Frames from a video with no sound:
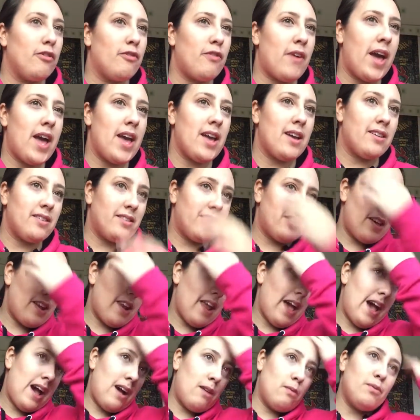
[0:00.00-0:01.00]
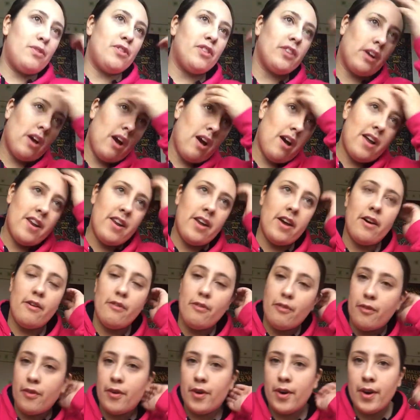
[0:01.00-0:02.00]
face and helps to kind
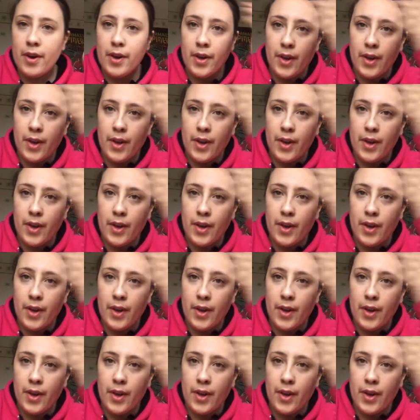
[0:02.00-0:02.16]
of